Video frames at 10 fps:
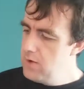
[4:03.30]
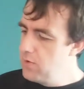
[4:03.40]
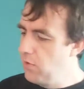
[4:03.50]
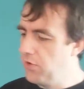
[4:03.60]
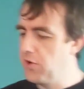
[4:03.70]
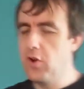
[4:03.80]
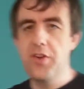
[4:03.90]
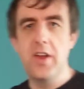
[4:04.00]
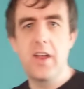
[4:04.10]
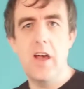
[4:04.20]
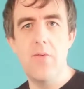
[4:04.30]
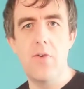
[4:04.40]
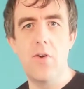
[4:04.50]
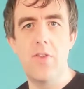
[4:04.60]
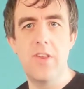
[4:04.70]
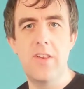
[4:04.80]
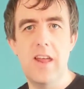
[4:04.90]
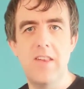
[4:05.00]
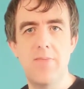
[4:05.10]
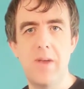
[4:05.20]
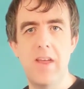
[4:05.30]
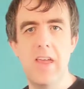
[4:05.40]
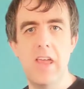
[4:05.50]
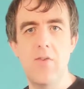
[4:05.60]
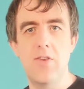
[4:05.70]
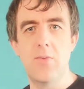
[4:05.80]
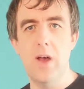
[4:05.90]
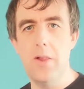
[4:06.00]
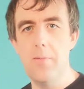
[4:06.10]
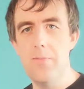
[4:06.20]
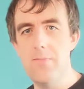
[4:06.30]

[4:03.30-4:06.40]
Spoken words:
We've also got a cover on this lens bit here as well,